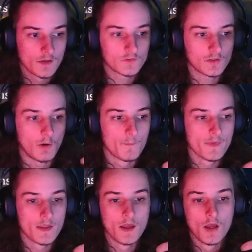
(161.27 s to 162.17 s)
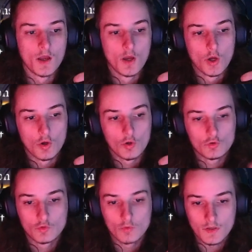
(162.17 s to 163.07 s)
So
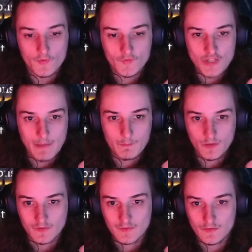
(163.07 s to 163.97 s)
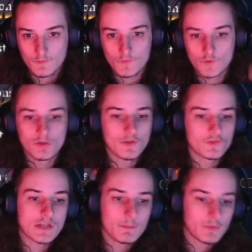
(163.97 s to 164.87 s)
Duel of Champions. Duel of
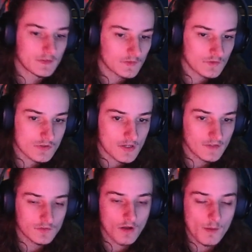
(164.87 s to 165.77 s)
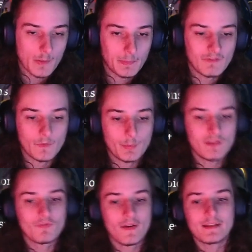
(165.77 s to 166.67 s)
Champions, just normal
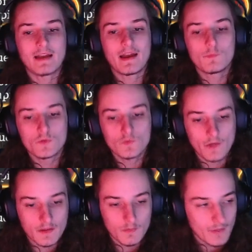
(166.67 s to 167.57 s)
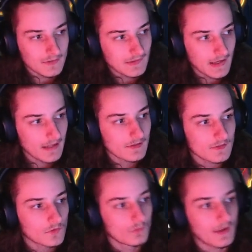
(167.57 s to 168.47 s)
PvP fight. I would recommend y'all
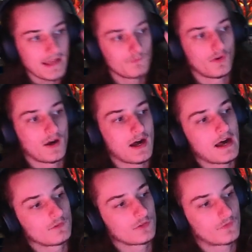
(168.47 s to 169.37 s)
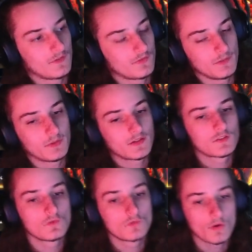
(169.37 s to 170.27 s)
to aim for 150
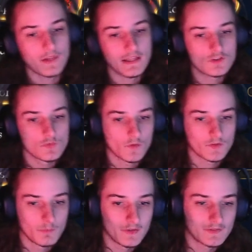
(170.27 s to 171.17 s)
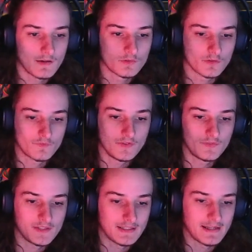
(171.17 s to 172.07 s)
because you don't actually want to miss out on
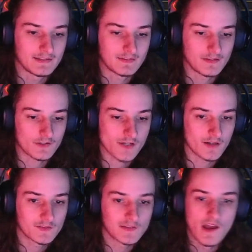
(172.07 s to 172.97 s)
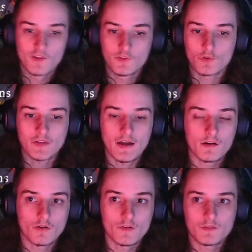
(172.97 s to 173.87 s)
15 Alistar shards. Those are
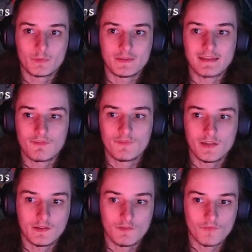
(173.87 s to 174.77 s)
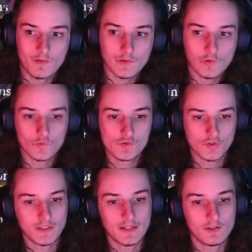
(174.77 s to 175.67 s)
going to be definitely very
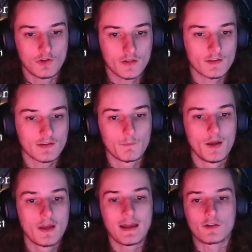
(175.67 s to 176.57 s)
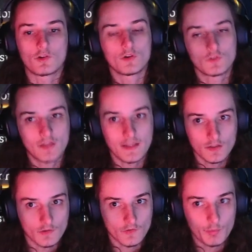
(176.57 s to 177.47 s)
crucial in unlocking him and going to take
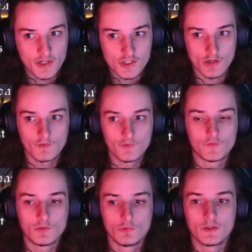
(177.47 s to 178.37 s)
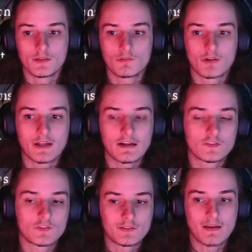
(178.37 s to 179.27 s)
a lot of pressure off of you in
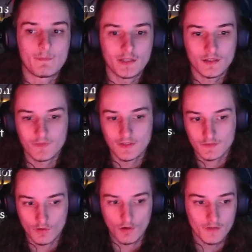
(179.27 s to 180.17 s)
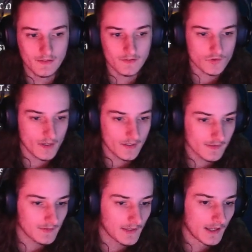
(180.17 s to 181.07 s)
regards to summoning events and Orchid's
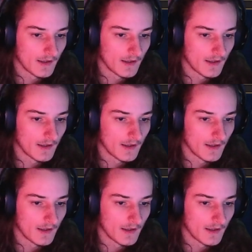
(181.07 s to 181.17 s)
trials.